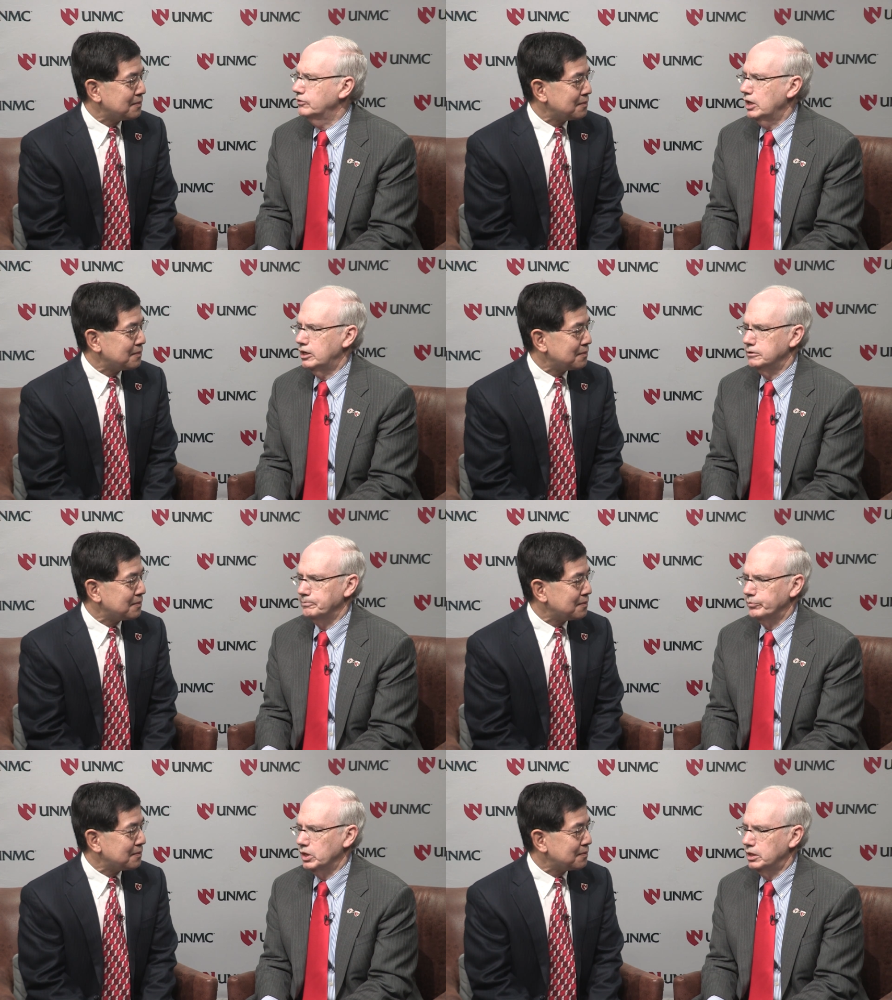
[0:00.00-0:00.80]
Speaker 1: I've had an
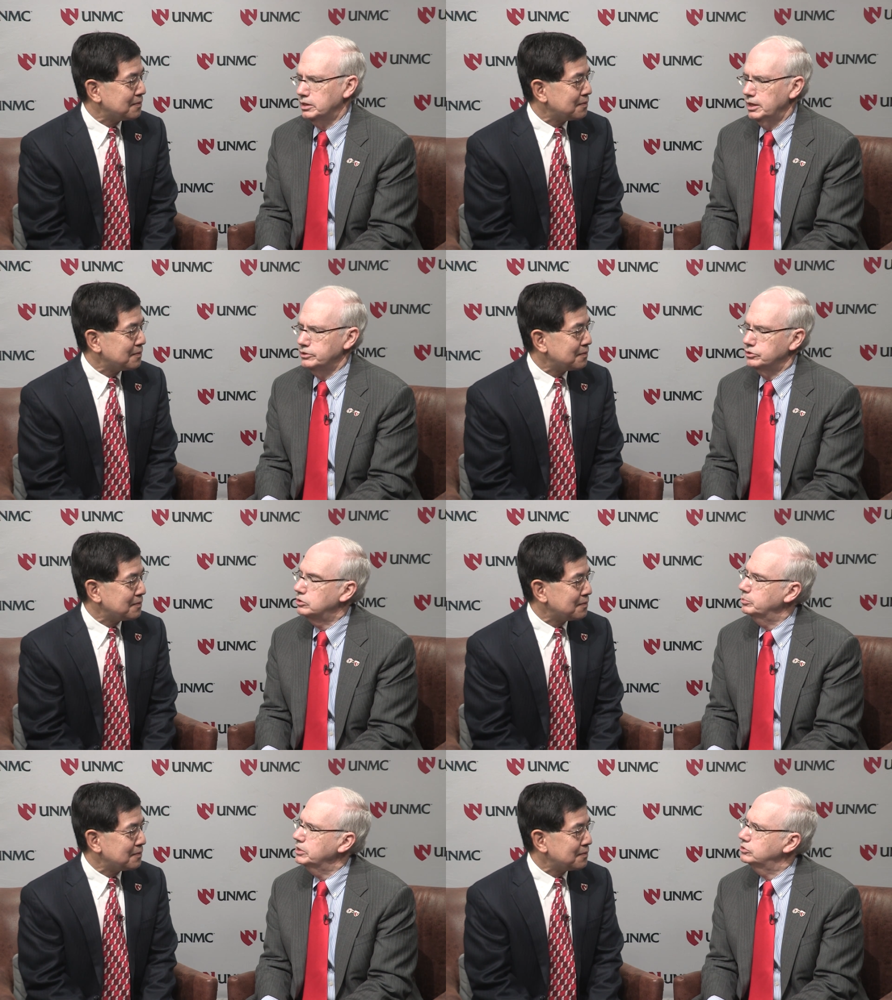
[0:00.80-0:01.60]
occasion
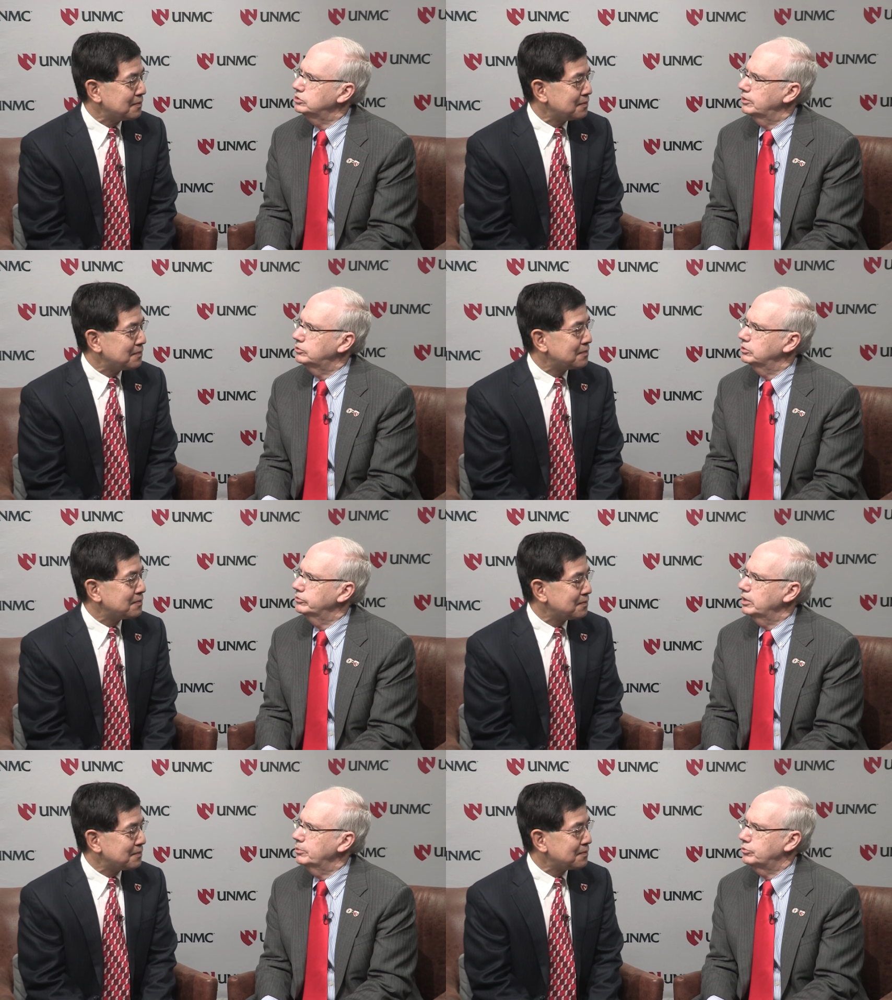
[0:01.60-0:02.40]
to meet several
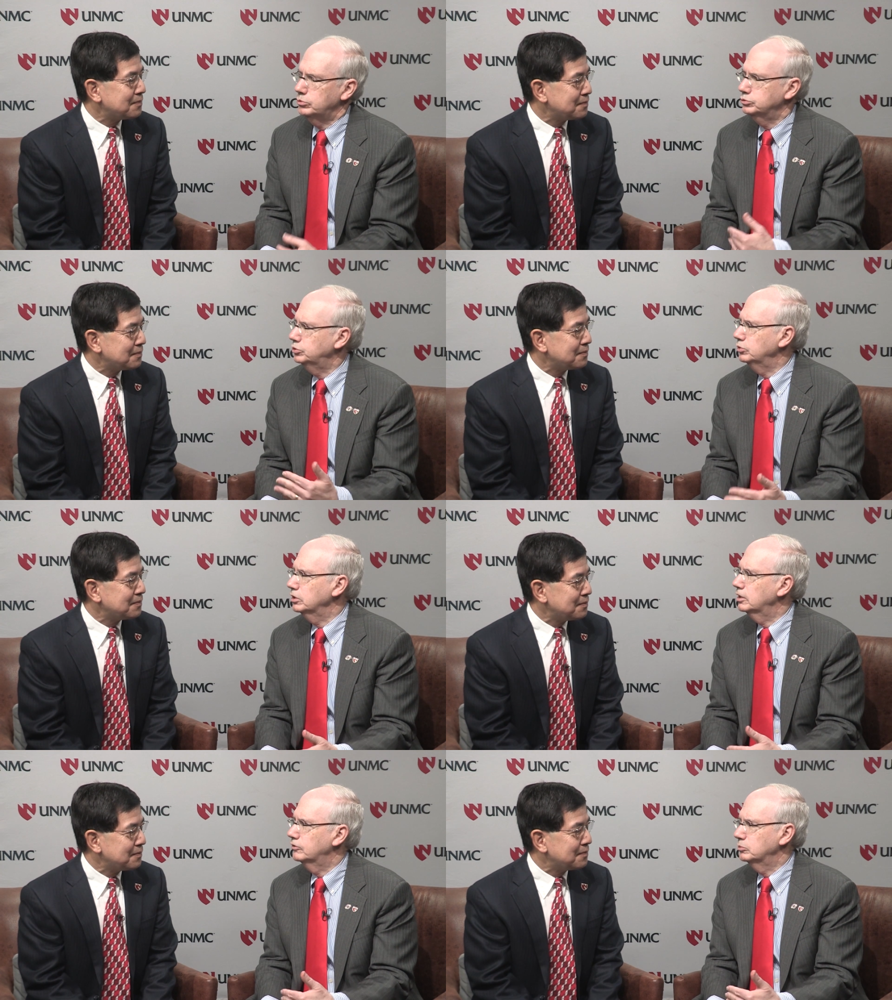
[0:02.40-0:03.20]
of them through
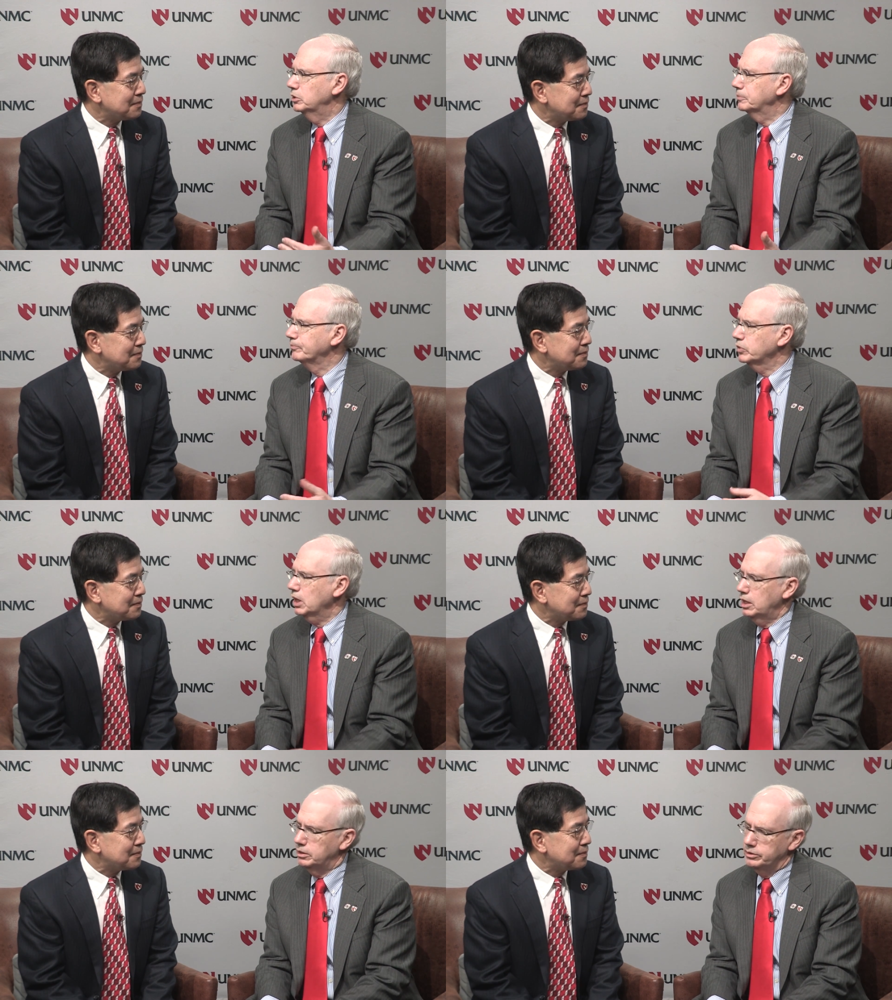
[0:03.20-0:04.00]
student government
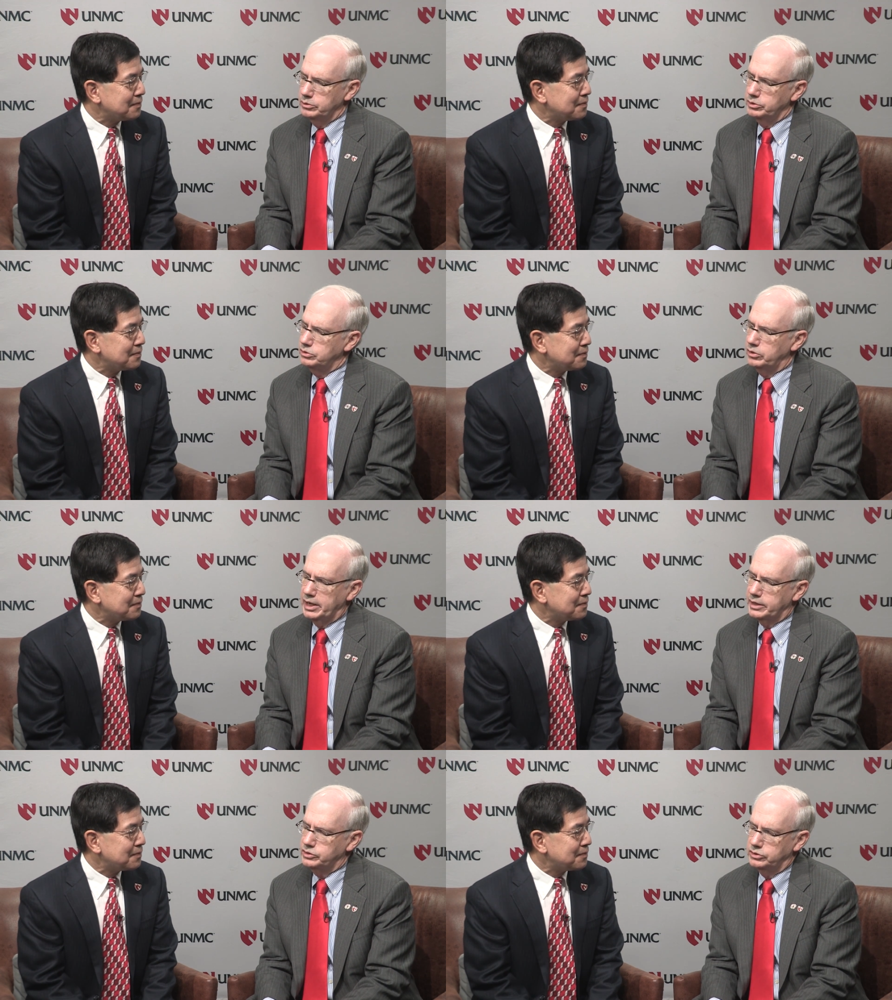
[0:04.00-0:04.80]
and other
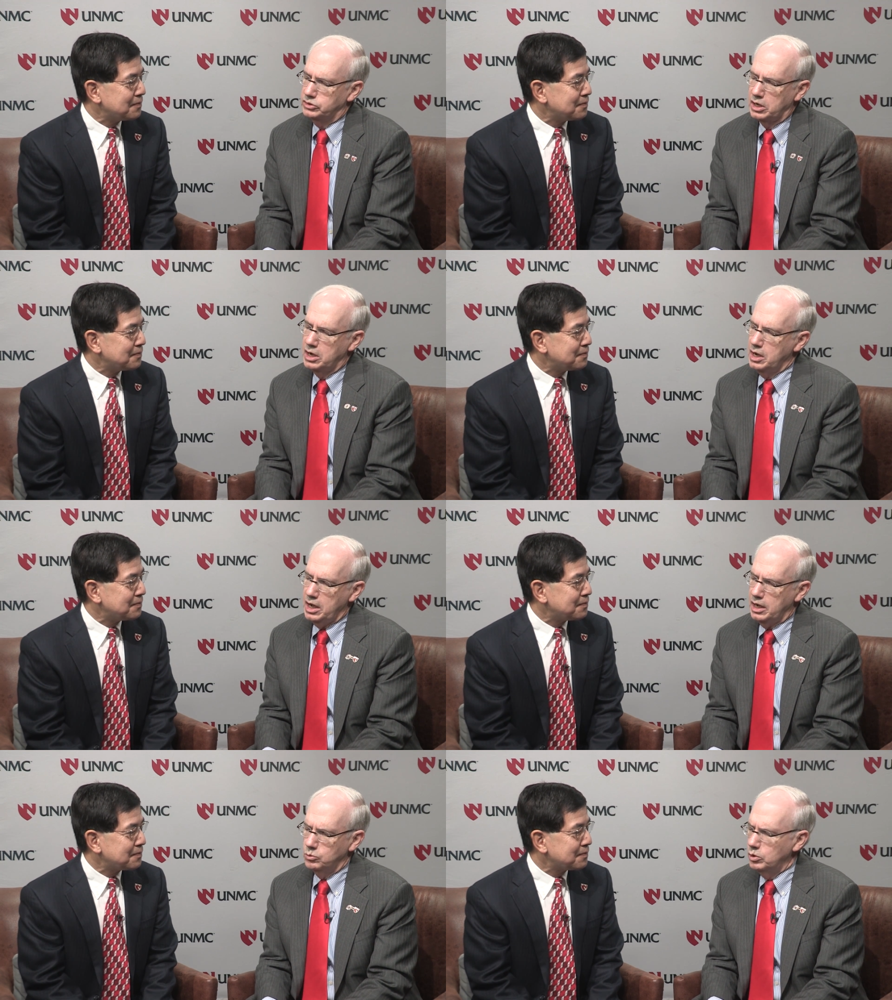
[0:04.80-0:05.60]
interactions,
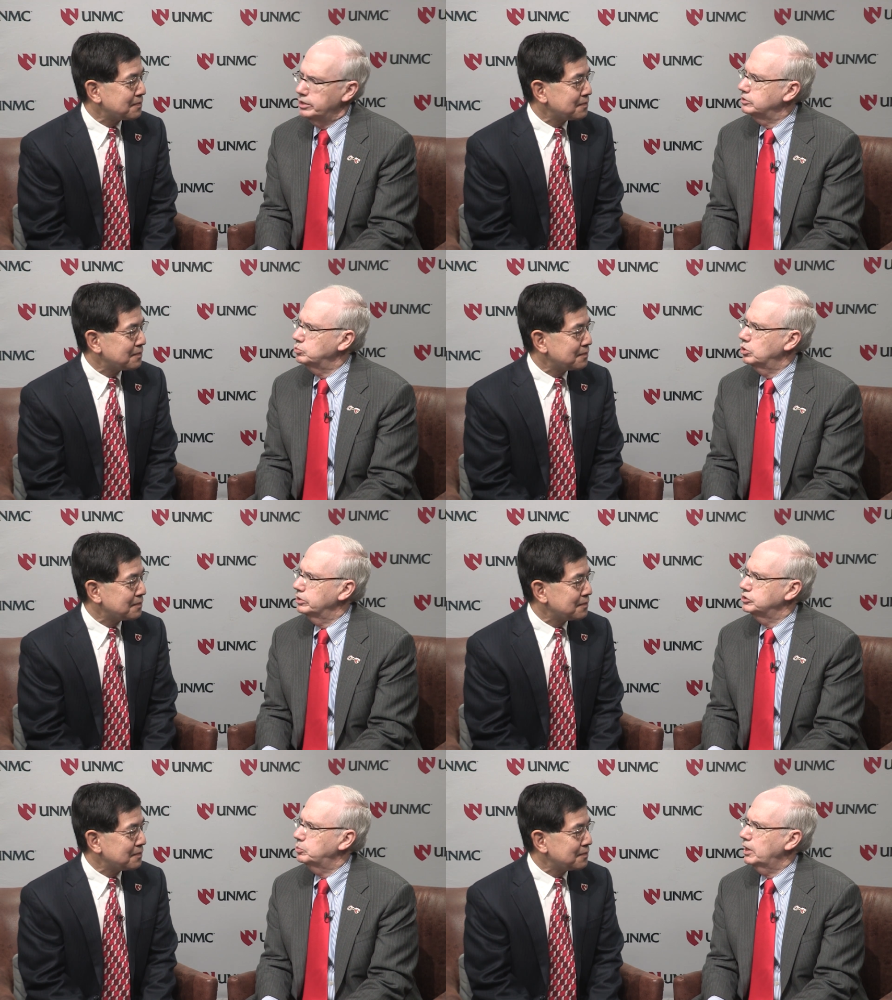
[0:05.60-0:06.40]
and one is more
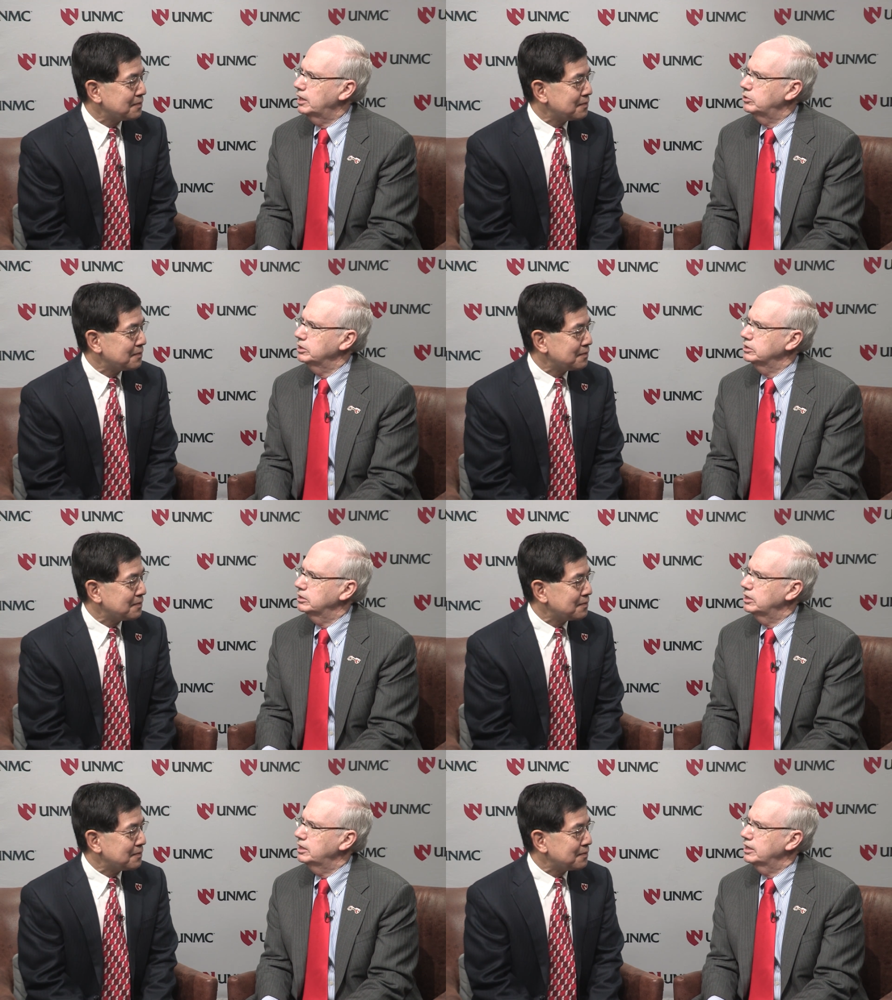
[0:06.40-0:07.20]
inspiring
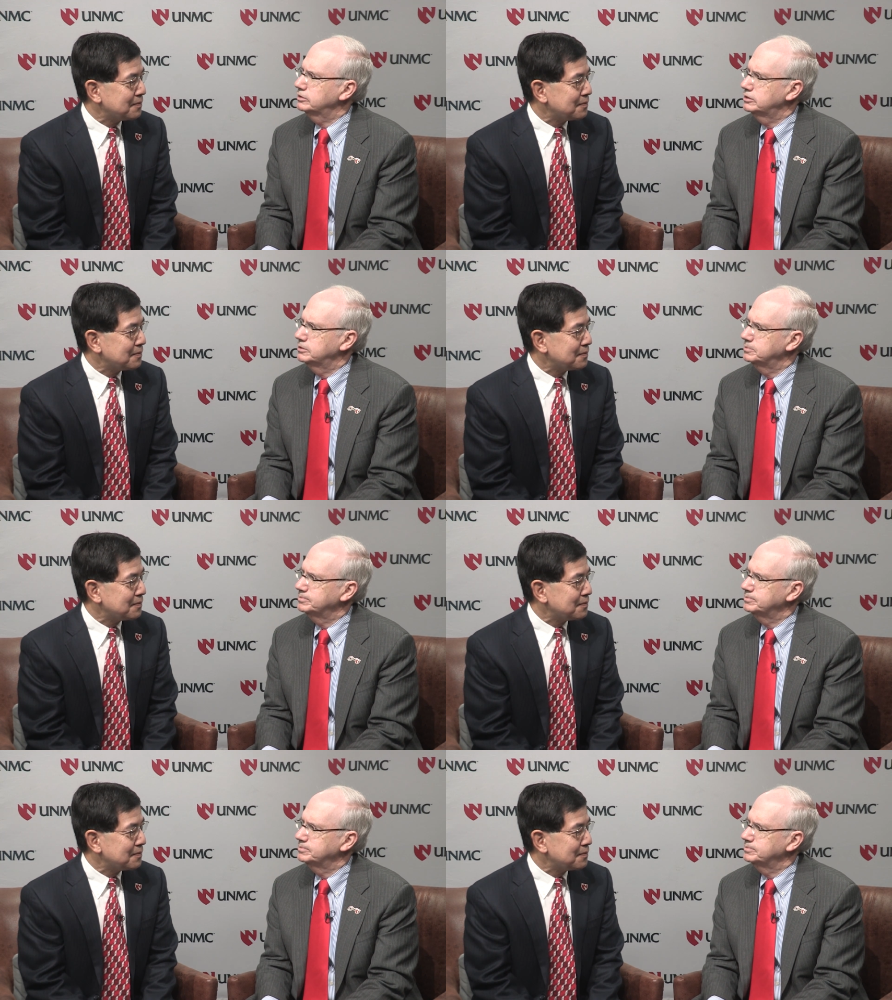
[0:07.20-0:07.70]
than the next.